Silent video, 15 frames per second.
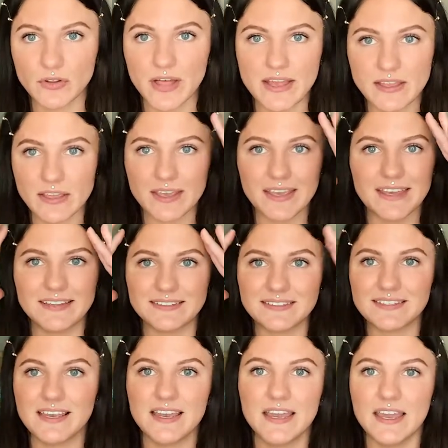Like it's
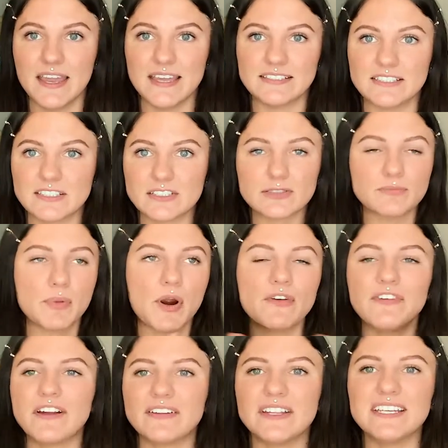
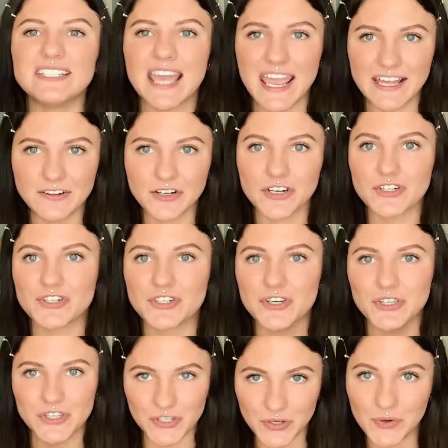perfectly tailored to
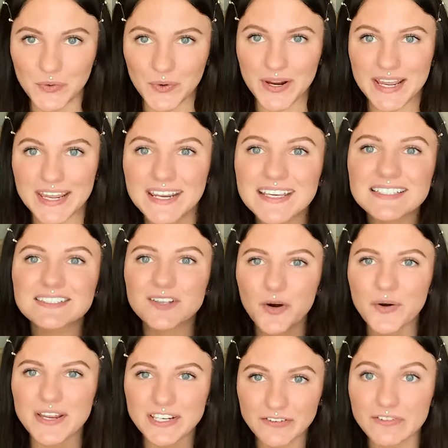you. It is so
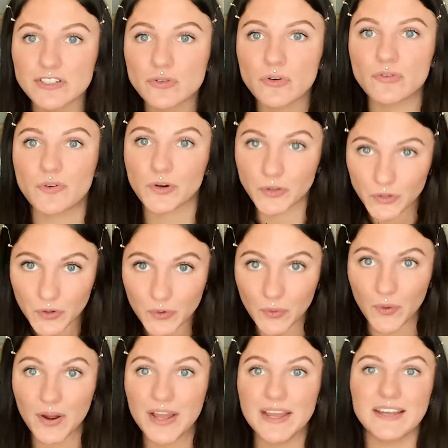individual for
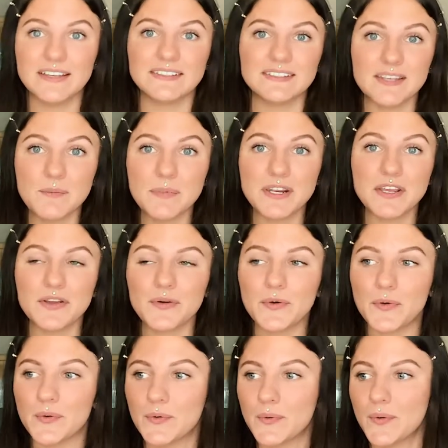you. It's somebody
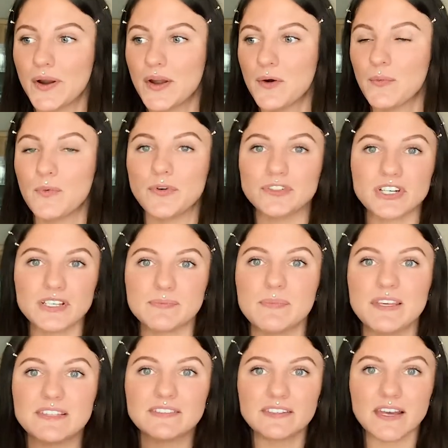who will just
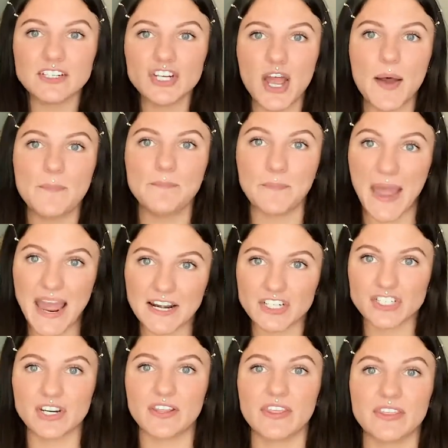be such a match
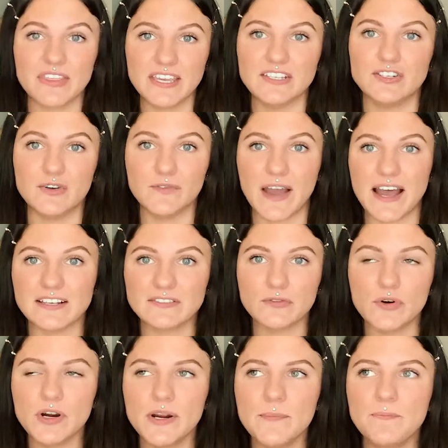to the things you've asked
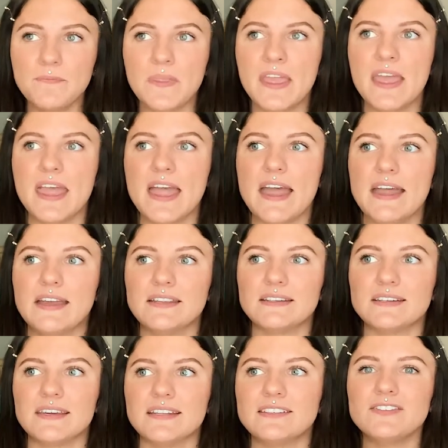for.
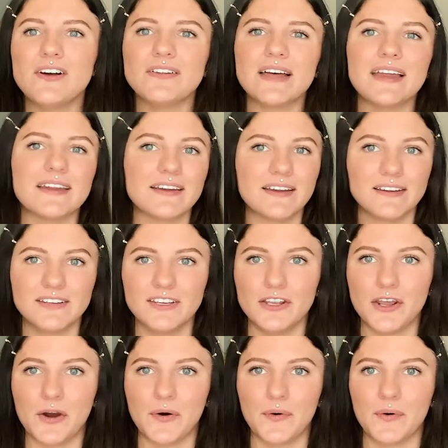And it's not like, you
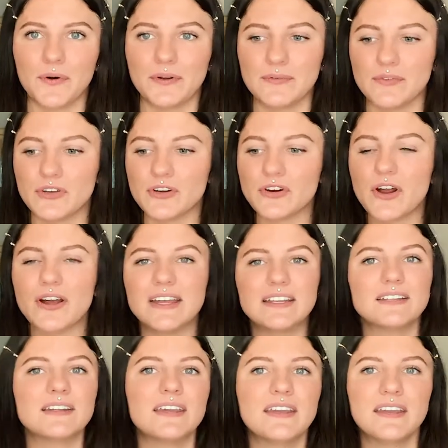know, you're not
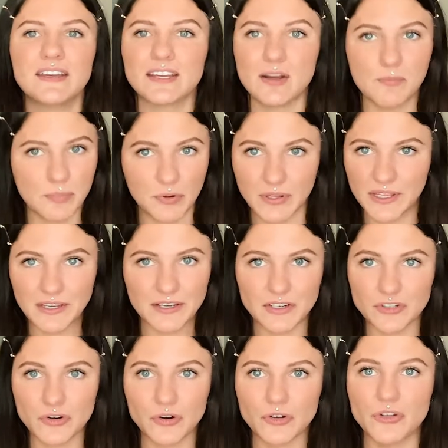in complete
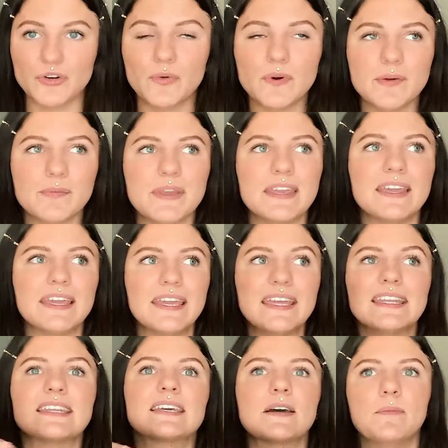control. You don't want to be
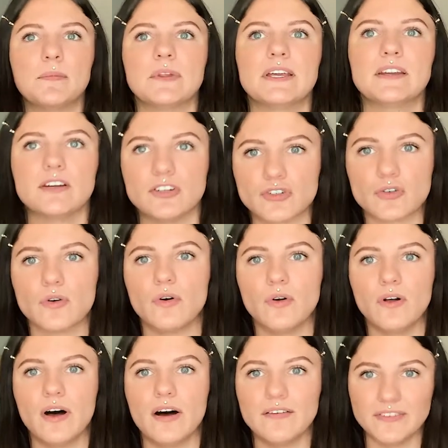in complete
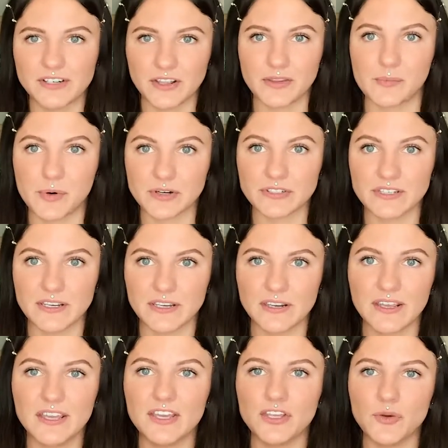control of another person.
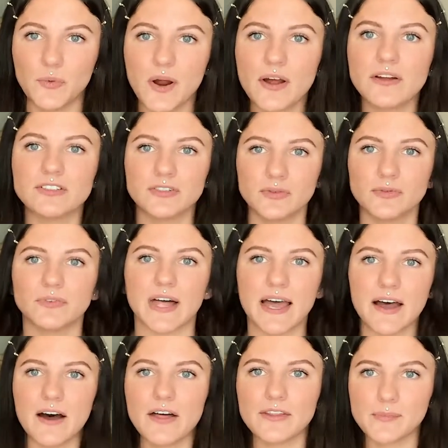You want to
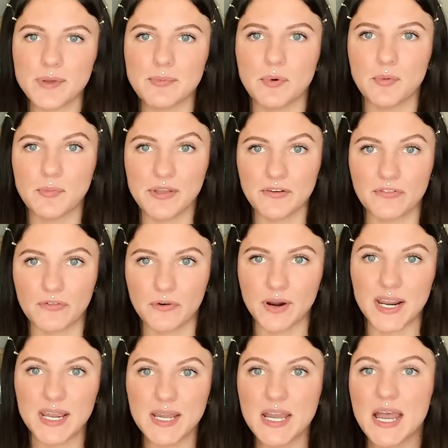let other people be
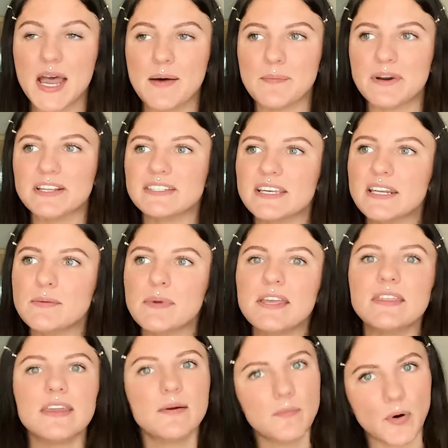free, but it's going to be
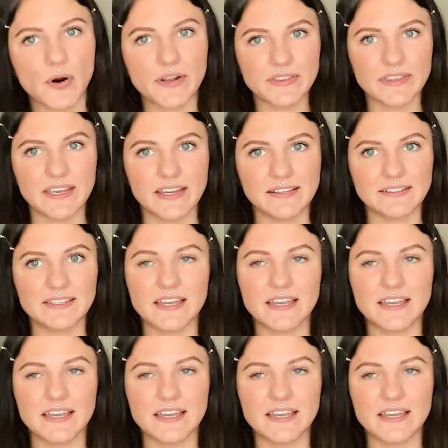the important things.